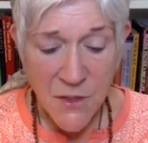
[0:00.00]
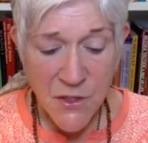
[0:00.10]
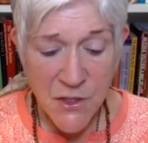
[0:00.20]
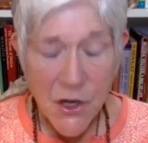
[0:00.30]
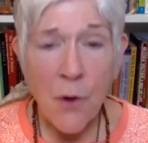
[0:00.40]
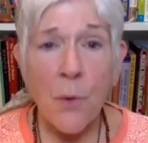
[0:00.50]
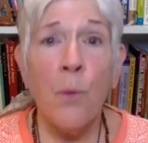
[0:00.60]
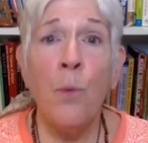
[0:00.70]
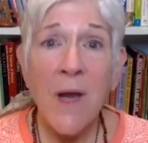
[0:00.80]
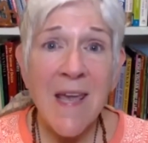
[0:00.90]
So
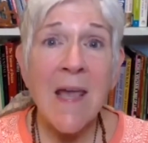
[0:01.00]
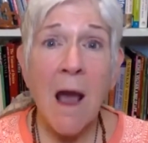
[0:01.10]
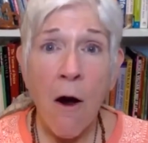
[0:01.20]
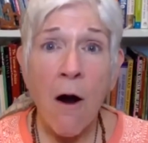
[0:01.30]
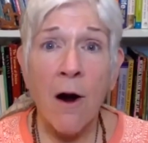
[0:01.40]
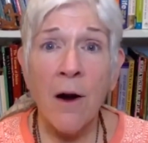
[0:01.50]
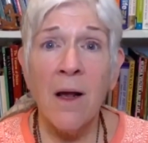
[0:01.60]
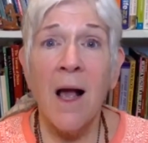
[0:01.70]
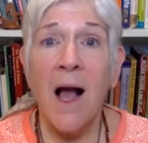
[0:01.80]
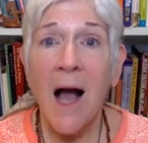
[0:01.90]
we are
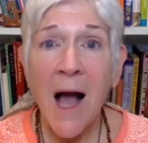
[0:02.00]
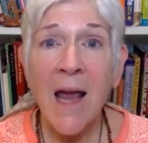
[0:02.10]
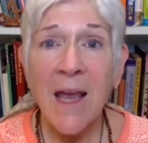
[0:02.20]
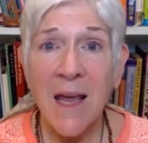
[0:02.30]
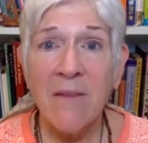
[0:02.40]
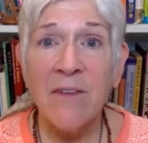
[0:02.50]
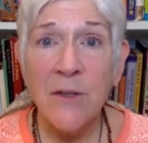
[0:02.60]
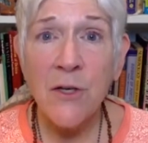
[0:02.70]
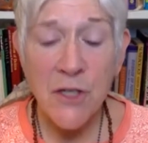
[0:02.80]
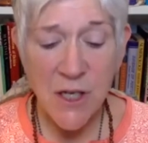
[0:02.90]
high
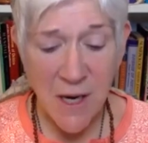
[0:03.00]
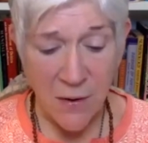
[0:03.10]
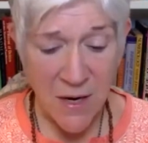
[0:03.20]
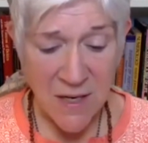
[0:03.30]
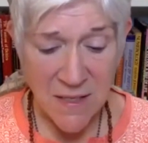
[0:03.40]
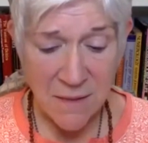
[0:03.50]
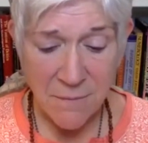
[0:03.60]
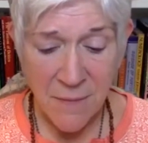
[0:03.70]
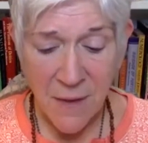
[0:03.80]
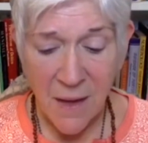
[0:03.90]
evolutionaries,
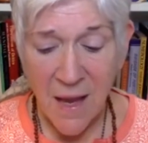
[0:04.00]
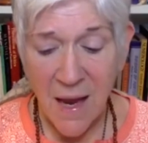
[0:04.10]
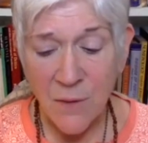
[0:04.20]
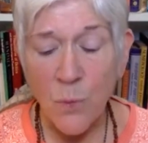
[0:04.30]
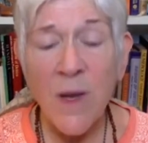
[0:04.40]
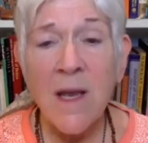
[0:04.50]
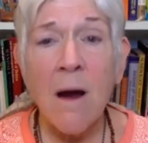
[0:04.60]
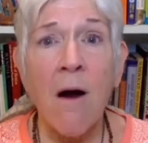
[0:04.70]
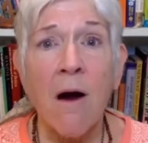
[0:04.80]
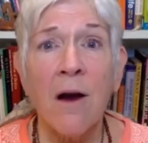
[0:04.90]
and we
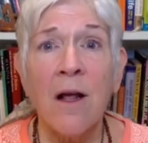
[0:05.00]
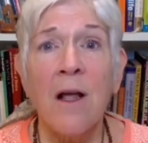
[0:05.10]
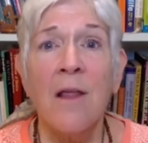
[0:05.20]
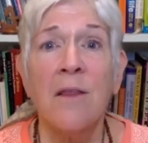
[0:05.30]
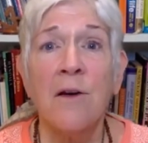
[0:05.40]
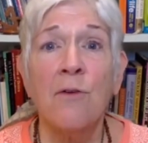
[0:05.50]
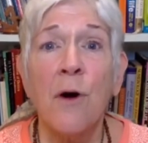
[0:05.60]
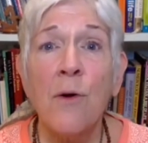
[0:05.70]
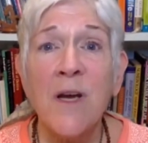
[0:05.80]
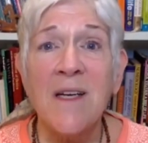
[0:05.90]
are the
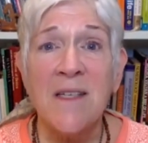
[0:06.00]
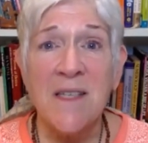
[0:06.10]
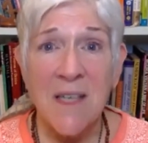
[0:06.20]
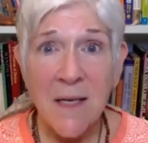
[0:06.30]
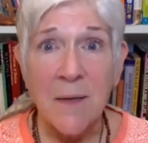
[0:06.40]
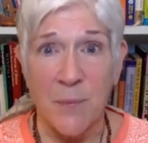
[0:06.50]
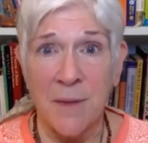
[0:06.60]
growing tip